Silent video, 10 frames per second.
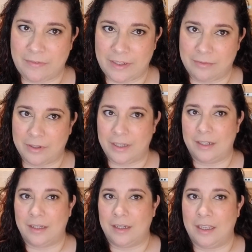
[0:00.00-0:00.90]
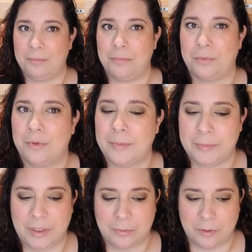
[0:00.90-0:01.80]
favorite, and I
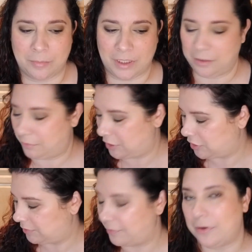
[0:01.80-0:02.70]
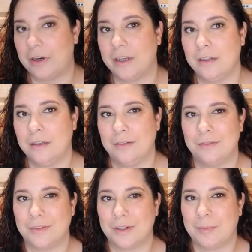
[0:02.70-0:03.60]
probably won't be reaching for it
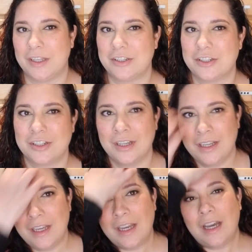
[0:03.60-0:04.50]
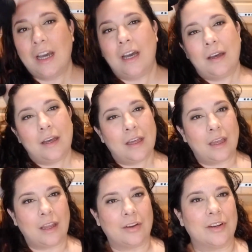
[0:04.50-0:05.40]
very much.
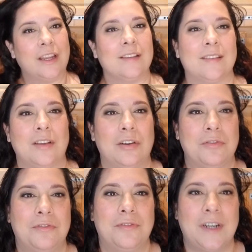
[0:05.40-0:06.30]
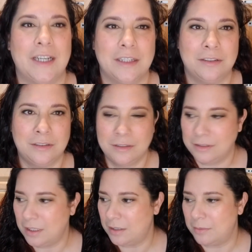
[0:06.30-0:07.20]
All right, so
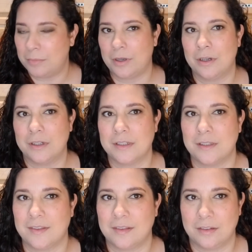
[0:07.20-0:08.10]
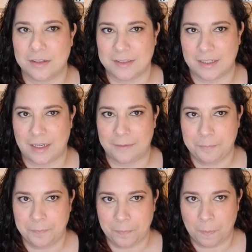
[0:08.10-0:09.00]
final part to this look today.
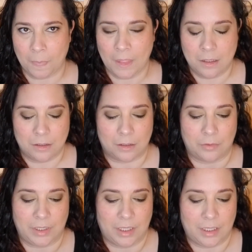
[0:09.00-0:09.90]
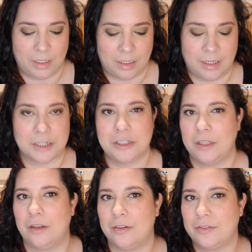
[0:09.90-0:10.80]
Going in, actually
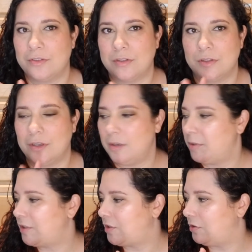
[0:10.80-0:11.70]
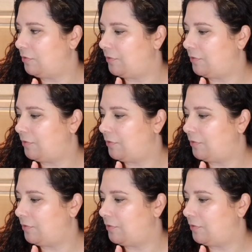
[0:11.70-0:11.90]
there's going to be two